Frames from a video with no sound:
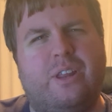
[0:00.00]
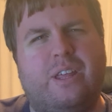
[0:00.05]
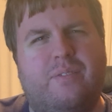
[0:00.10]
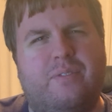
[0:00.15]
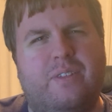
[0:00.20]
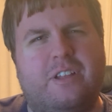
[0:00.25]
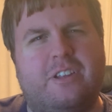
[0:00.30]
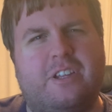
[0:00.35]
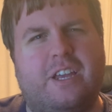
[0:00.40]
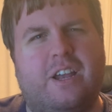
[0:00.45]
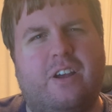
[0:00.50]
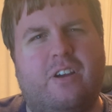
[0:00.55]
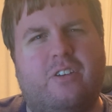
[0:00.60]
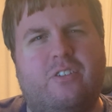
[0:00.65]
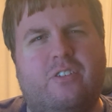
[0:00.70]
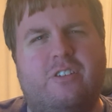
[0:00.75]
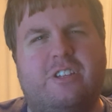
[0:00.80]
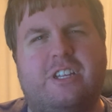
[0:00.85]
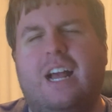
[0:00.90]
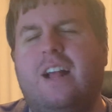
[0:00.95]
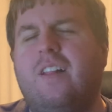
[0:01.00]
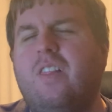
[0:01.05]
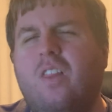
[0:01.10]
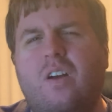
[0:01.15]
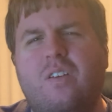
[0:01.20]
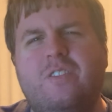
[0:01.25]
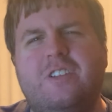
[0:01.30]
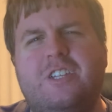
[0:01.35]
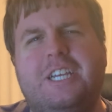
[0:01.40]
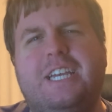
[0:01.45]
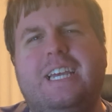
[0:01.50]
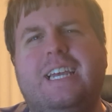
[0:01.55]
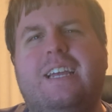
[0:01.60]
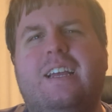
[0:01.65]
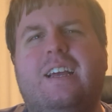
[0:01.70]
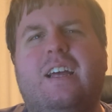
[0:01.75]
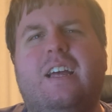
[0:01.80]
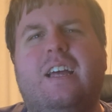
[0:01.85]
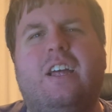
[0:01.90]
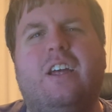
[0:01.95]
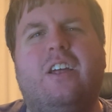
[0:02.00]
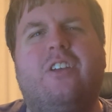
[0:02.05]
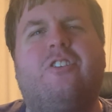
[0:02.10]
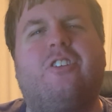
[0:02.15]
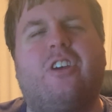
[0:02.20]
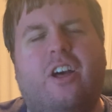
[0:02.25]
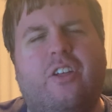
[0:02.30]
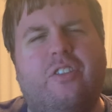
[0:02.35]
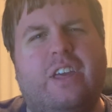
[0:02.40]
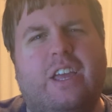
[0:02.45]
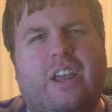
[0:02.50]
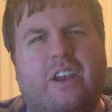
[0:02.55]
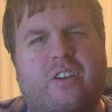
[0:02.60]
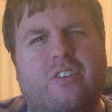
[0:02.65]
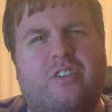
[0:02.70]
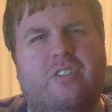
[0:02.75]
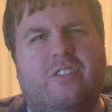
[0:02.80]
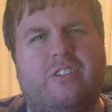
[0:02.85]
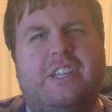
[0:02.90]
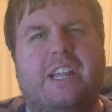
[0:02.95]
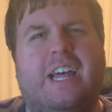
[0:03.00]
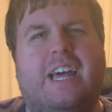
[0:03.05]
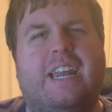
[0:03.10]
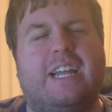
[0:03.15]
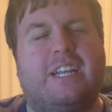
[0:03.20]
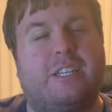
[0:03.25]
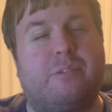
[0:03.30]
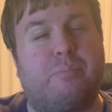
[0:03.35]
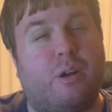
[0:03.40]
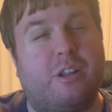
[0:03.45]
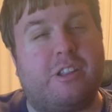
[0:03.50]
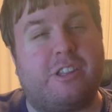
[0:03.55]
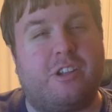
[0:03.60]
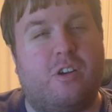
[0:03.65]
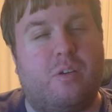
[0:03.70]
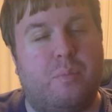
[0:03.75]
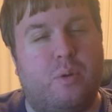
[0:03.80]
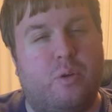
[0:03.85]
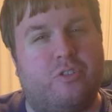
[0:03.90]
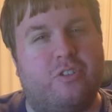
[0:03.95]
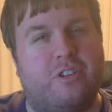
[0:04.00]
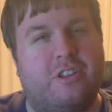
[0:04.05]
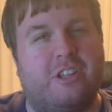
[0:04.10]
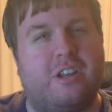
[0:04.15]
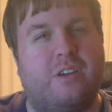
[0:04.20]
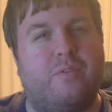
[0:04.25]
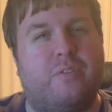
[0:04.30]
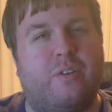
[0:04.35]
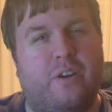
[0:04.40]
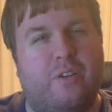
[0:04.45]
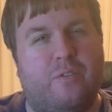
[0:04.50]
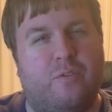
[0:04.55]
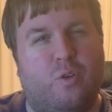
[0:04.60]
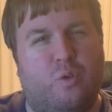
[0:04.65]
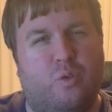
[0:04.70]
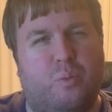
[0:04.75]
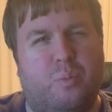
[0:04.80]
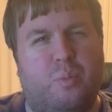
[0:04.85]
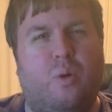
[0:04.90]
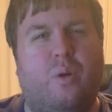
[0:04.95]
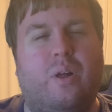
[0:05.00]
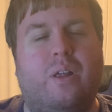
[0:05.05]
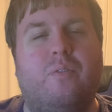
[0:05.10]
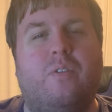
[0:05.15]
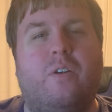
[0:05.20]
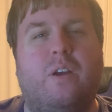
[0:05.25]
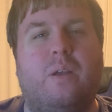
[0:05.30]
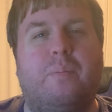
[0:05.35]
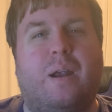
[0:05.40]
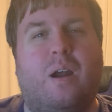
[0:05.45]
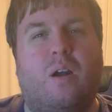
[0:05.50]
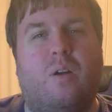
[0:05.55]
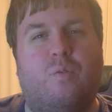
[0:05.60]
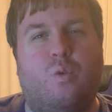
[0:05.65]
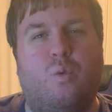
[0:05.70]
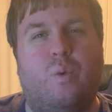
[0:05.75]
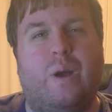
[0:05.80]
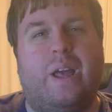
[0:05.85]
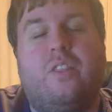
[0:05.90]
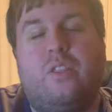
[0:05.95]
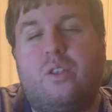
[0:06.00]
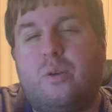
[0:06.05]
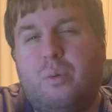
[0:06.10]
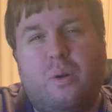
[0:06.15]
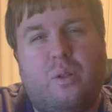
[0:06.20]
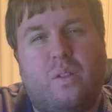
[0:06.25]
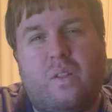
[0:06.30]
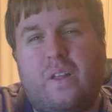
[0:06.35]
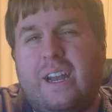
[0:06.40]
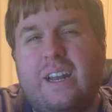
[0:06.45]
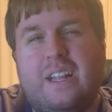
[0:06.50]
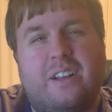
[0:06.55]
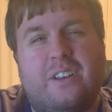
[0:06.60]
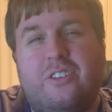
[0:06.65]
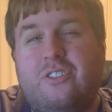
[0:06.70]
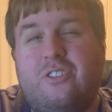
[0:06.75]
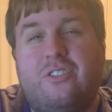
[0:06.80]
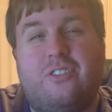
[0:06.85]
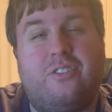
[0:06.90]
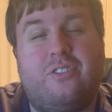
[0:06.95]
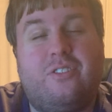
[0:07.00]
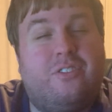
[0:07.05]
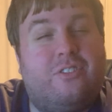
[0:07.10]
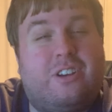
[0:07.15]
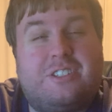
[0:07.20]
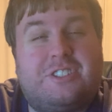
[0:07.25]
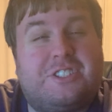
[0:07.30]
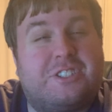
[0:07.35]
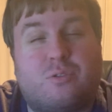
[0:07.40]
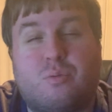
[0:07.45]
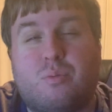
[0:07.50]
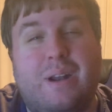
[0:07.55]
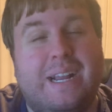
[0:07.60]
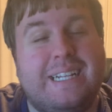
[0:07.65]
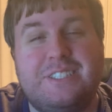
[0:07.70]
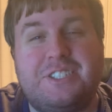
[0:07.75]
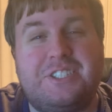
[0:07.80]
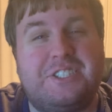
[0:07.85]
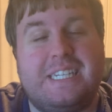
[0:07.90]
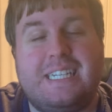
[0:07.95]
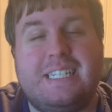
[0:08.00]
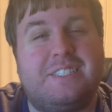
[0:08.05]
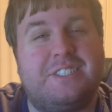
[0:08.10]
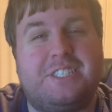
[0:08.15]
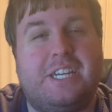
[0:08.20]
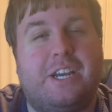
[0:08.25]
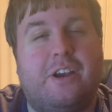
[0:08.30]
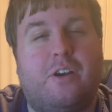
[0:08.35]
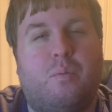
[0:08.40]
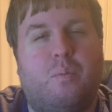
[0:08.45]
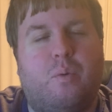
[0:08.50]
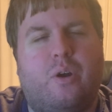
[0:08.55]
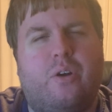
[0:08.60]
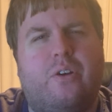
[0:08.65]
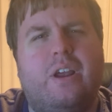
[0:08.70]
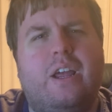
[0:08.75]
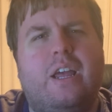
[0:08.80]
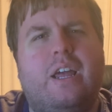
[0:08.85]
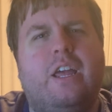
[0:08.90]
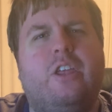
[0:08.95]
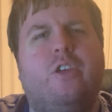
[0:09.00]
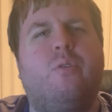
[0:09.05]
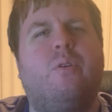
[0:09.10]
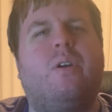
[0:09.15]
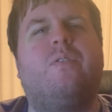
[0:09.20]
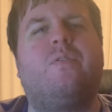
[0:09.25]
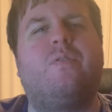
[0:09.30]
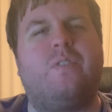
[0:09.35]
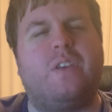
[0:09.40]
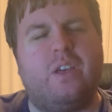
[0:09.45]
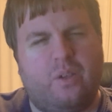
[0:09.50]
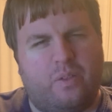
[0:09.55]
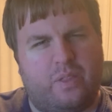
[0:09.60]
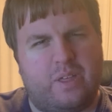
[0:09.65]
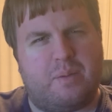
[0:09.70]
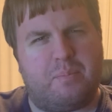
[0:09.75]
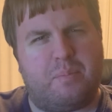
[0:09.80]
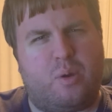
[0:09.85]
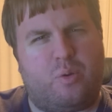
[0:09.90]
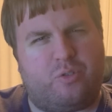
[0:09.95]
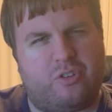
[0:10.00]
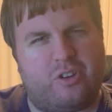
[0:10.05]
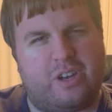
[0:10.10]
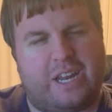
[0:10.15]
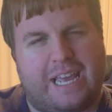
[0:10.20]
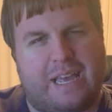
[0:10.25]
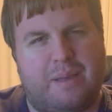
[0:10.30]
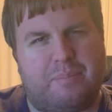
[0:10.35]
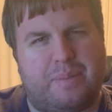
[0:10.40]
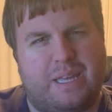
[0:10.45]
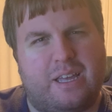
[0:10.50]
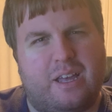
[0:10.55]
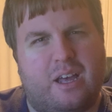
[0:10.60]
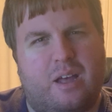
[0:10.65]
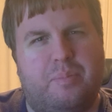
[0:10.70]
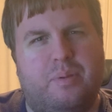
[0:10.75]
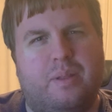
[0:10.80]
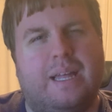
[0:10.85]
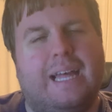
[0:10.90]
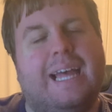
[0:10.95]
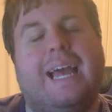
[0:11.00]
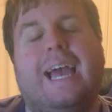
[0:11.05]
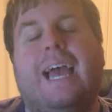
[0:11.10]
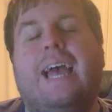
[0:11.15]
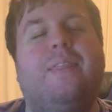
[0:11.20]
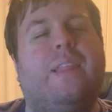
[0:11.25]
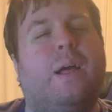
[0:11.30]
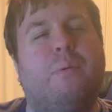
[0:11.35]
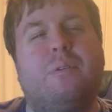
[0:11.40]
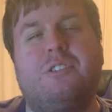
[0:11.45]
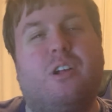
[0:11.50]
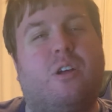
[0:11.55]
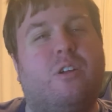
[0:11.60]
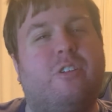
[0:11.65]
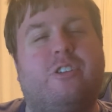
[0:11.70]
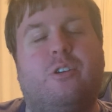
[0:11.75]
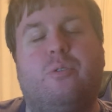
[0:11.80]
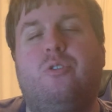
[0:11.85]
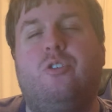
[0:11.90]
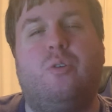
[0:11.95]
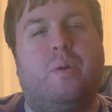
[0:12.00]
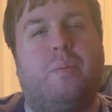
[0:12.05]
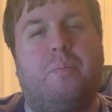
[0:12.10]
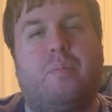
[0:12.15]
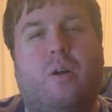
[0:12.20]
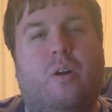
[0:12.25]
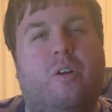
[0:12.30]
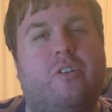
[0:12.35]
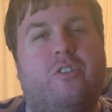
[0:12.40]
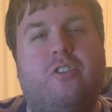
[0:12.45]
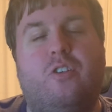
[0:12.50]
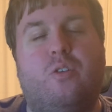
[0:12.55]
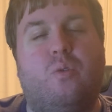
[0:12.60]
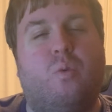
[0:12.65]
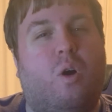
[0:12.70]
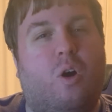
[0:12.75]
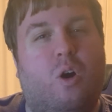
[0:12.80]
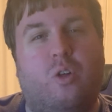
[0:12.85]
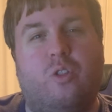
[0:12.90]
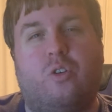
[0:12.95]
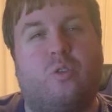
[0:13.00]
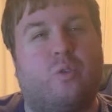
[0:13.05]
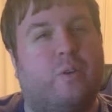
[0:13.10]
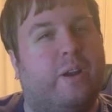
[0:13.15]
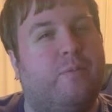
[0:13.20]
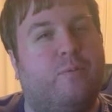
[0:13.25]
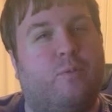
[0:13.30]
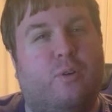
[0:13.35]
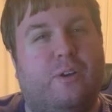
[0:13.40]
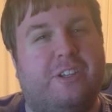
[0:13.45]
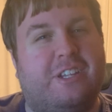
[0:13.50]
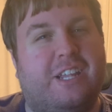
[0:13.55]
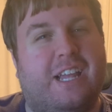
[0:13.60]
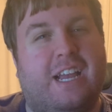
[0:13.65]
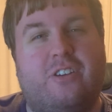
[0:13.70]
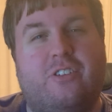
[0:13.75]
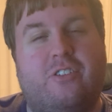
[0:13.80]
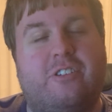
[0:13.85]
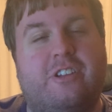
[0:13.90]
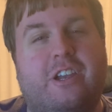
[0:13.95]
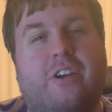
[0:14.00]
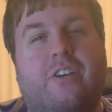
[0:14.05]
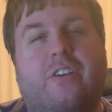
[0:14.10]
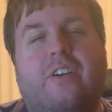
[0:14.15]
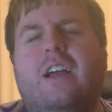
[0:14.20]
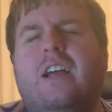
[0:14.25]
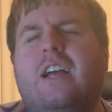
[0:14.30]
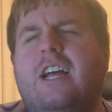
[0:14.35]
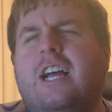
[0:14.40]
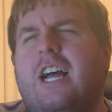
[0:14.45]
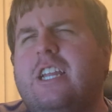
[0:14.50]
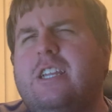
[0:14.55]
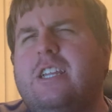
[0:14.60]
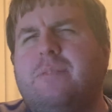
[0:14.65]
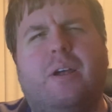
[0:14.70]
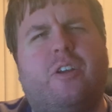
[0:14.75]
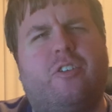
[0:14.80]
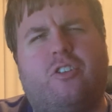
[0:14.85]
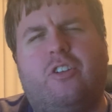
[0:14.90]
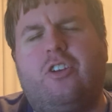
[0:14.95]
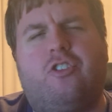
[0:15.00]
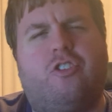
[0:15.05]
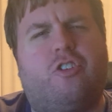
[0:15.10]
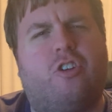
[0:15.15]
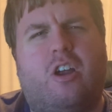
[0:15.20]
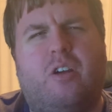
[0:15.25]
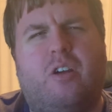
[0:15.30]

of these characters. I love seeing child characters that express their emotions in a very vulnerable and very powerful way. There were a lot of just great scenes here where you could feel the emotion amping up, and that was also due in part to all the great voice actors here, especially Sean